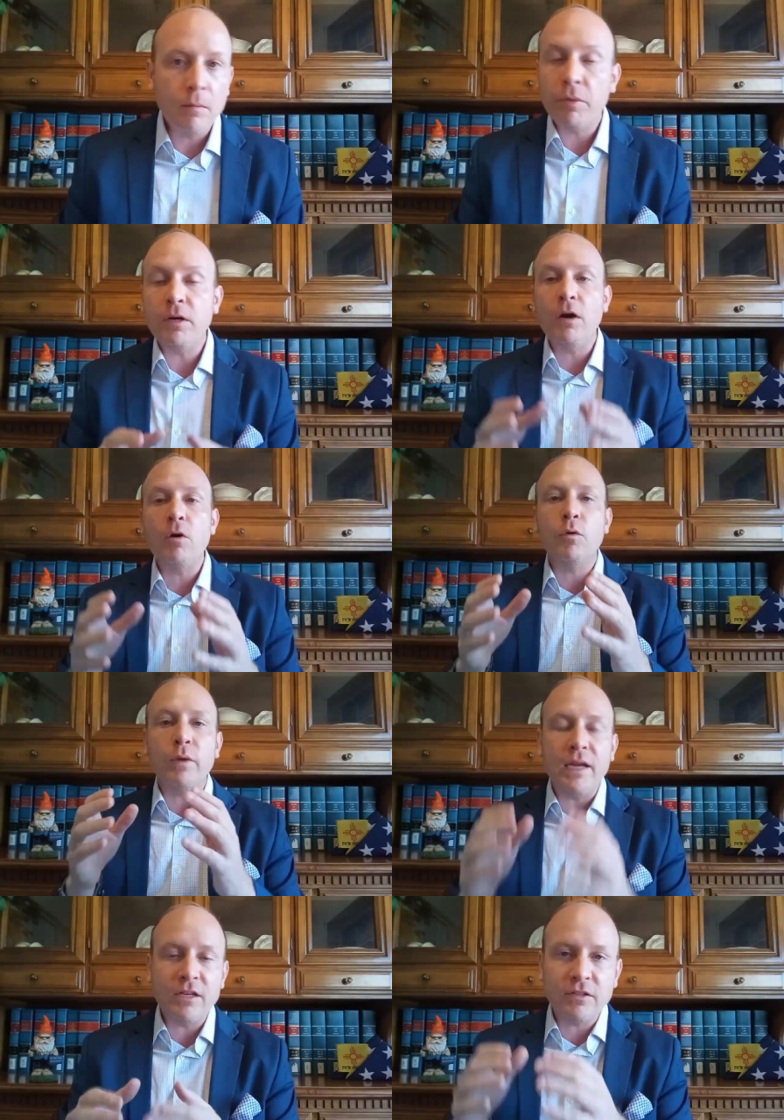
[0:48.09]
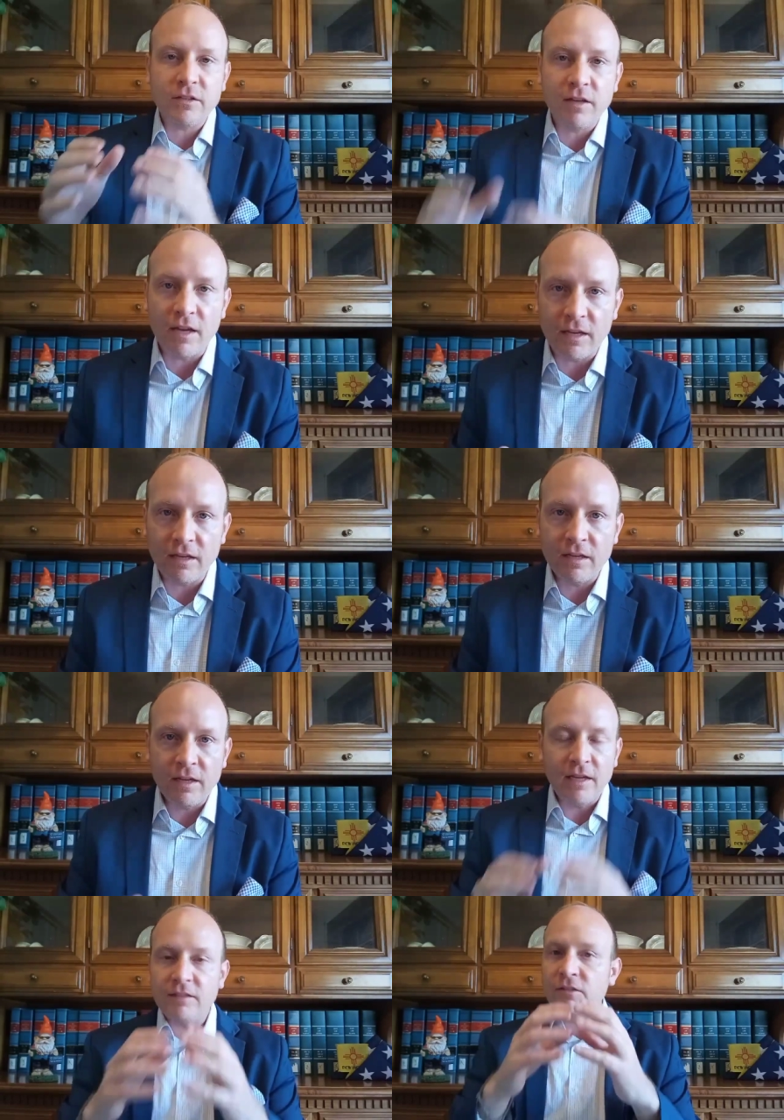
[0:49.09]
But no, each state
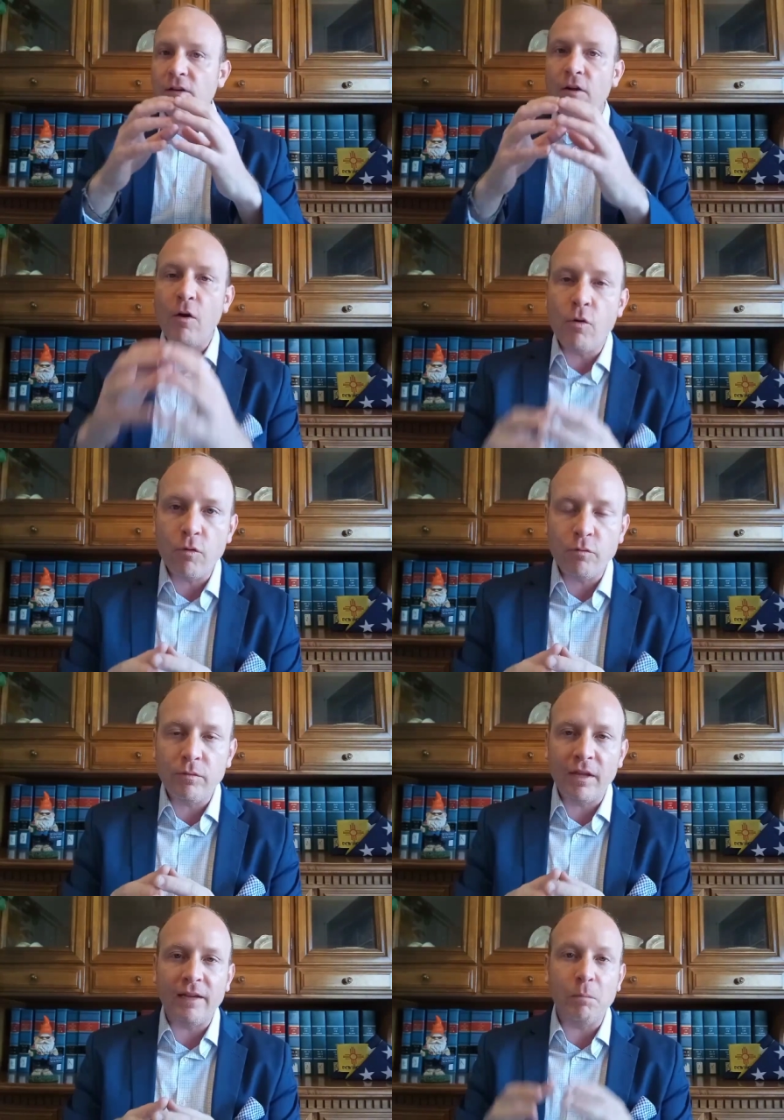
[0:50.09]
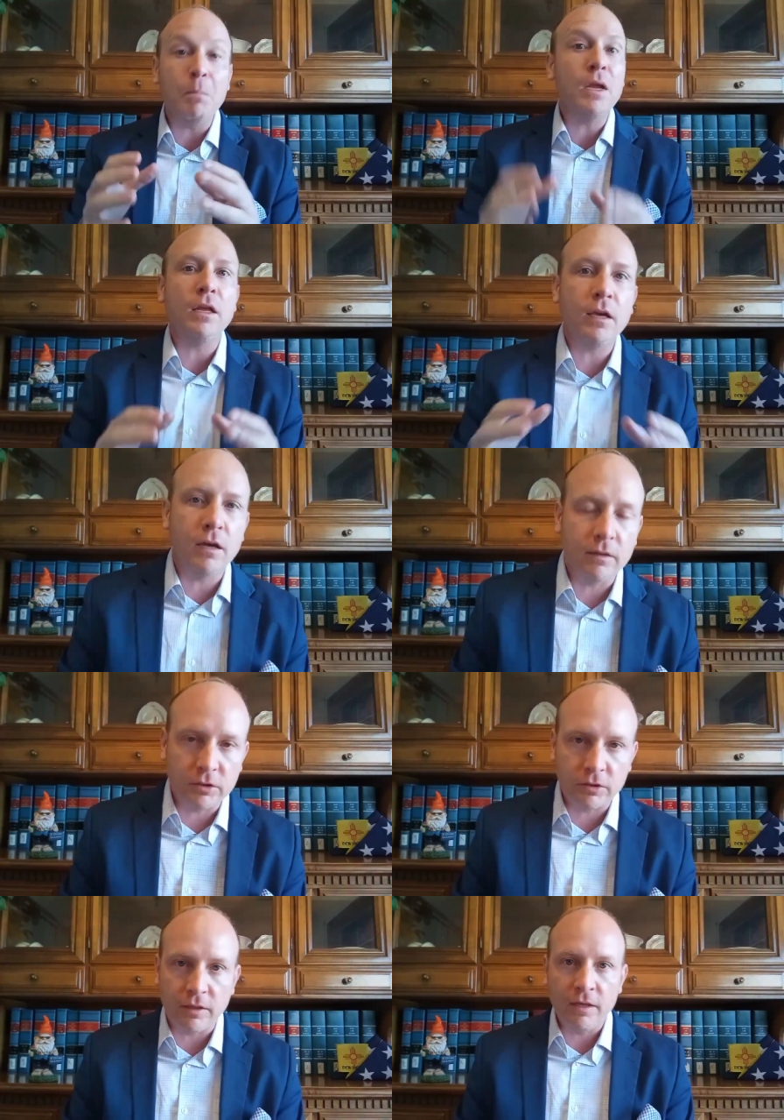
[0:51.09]
is their own like mini
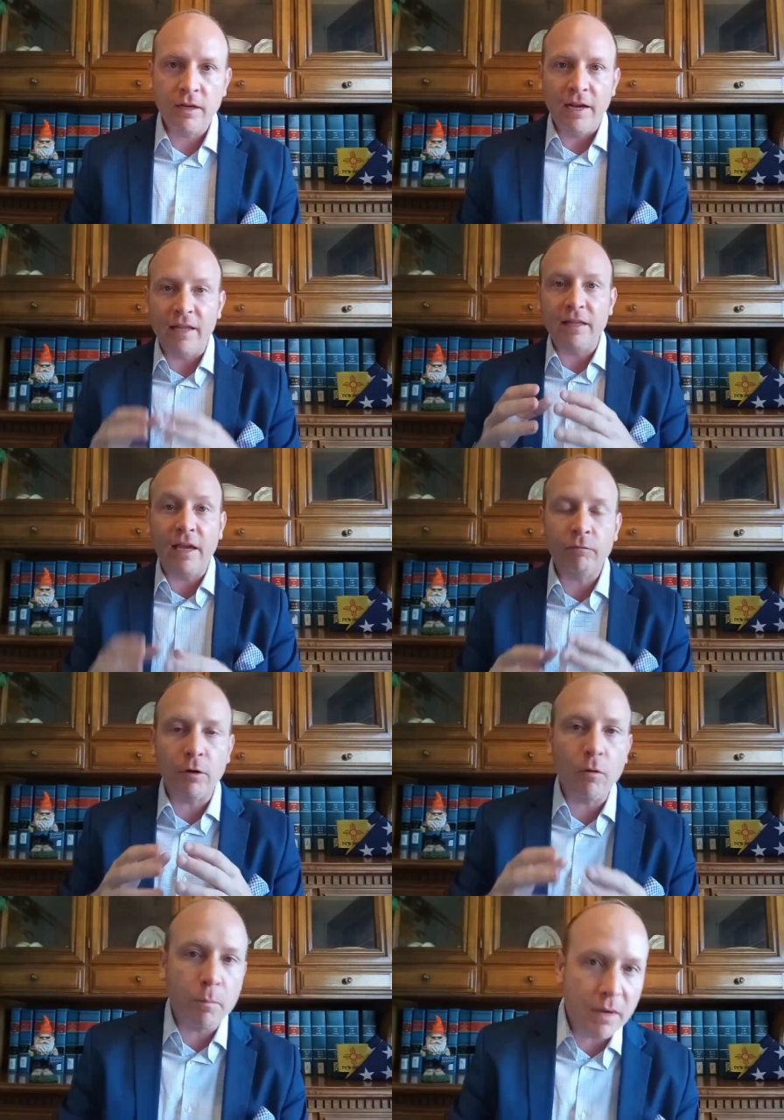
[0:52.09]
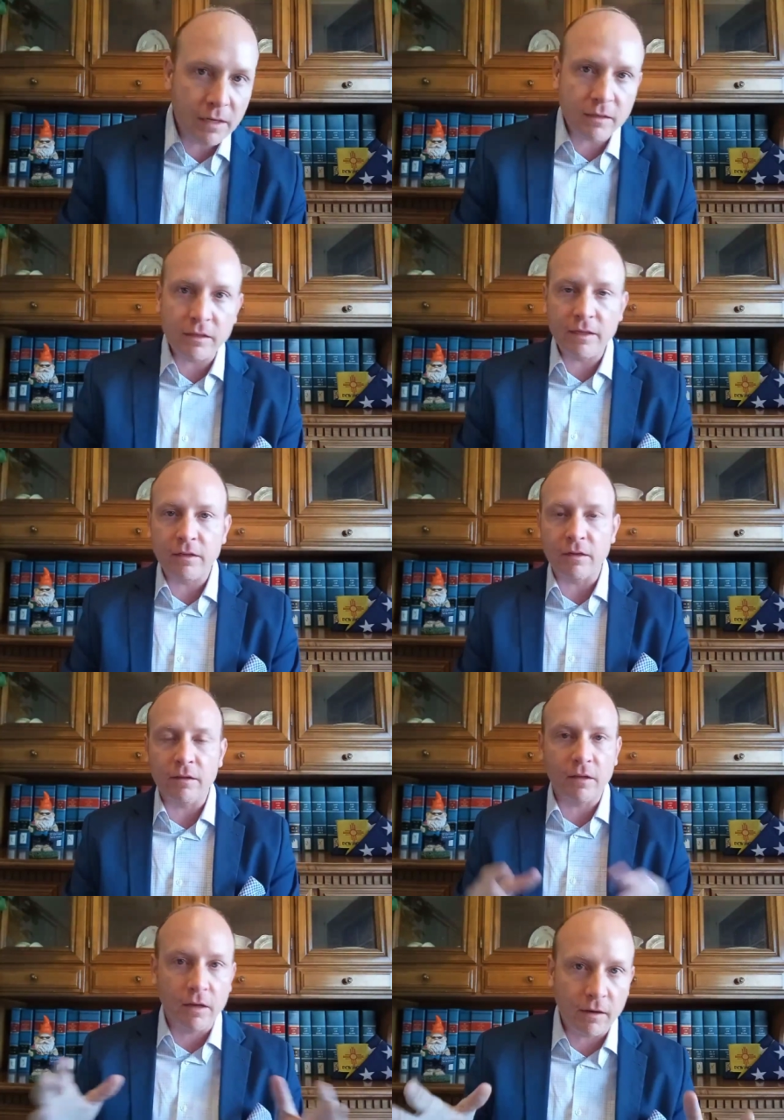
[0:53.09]
country, and they have their own mini leader,
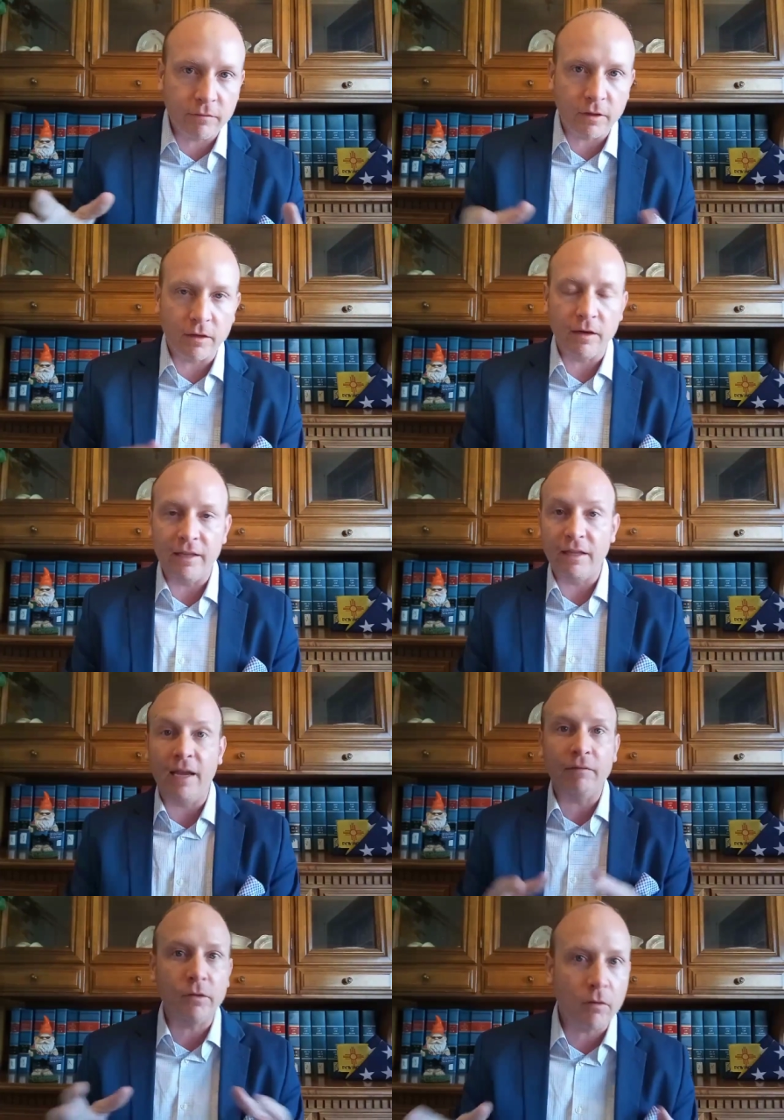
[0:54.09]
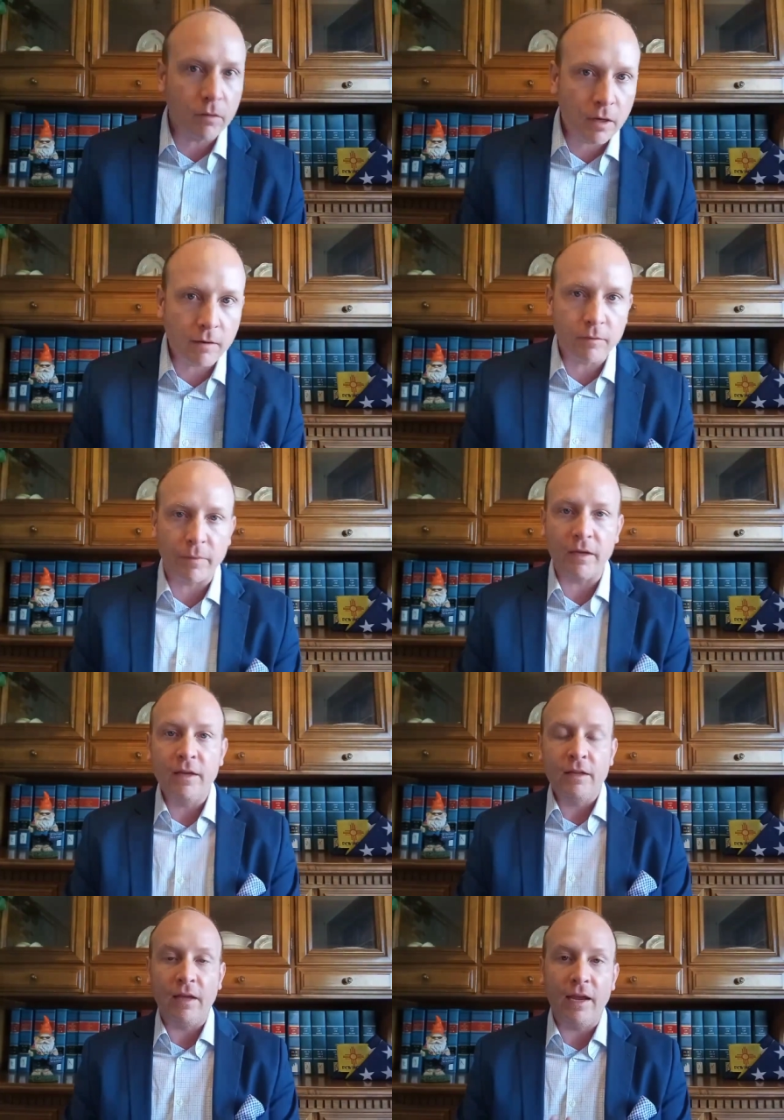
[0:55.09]
the governor, and they have their own government.
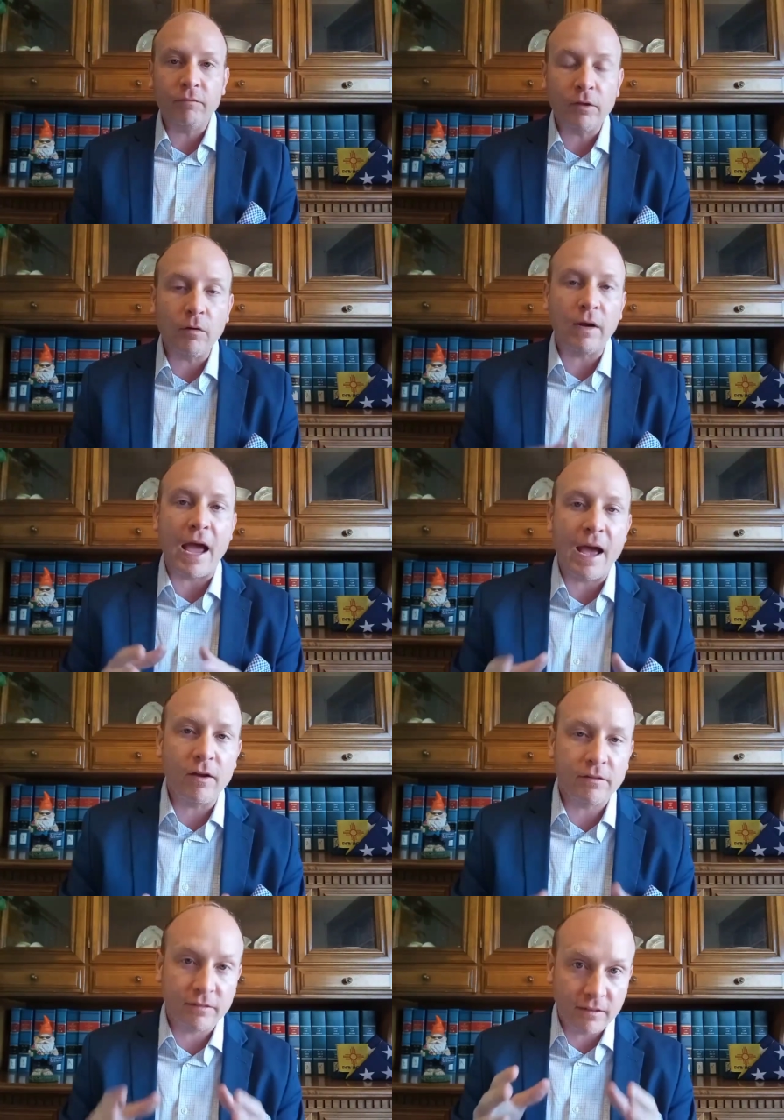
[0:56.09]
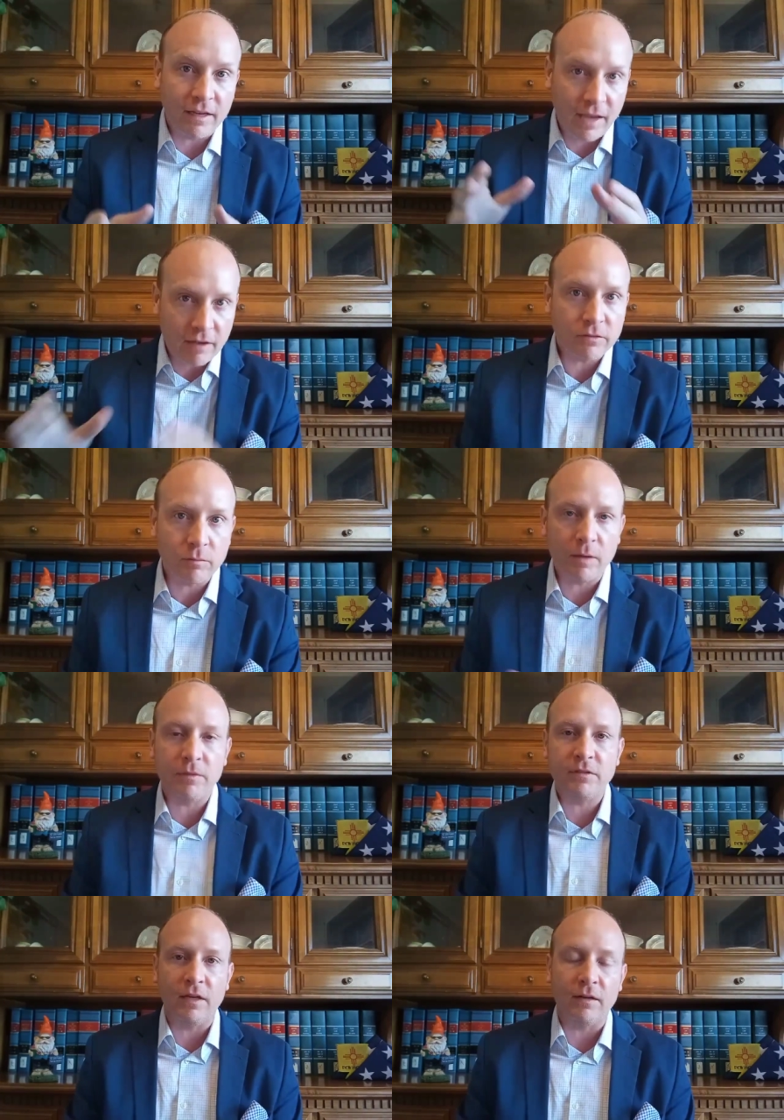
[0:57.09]
They have their own house, state House of
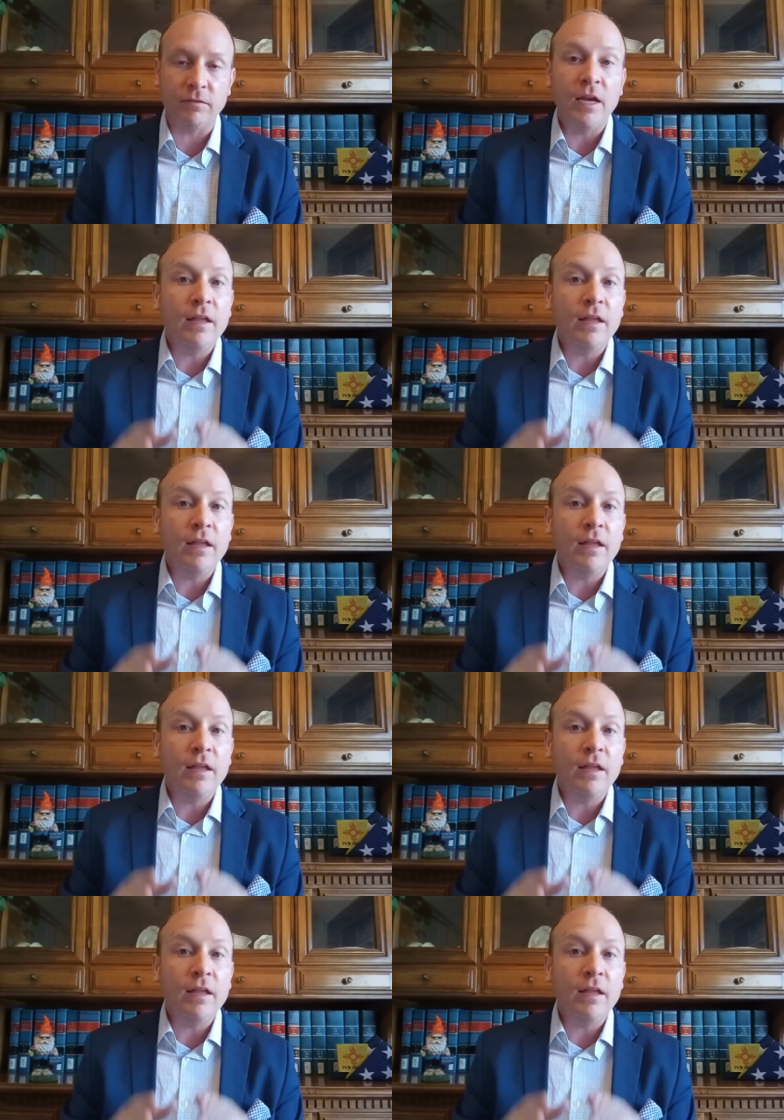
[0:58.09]
Representatives.